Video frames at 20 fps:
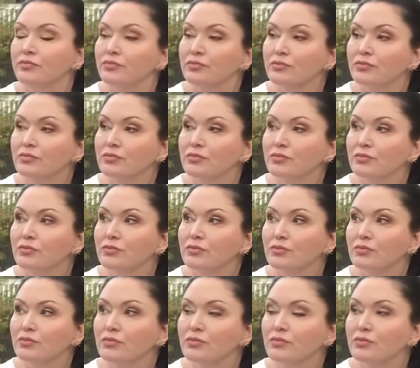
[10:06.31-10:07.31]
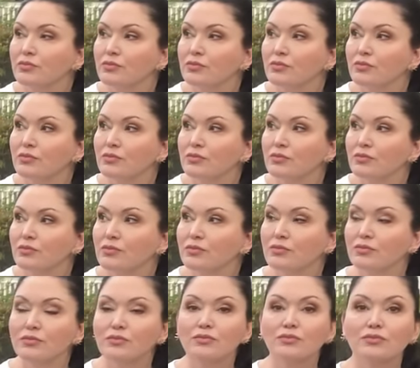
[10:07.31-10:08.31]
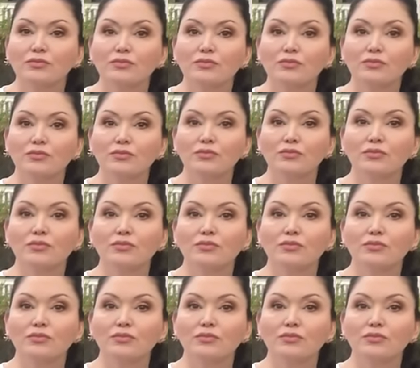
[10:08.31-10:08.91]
(silent)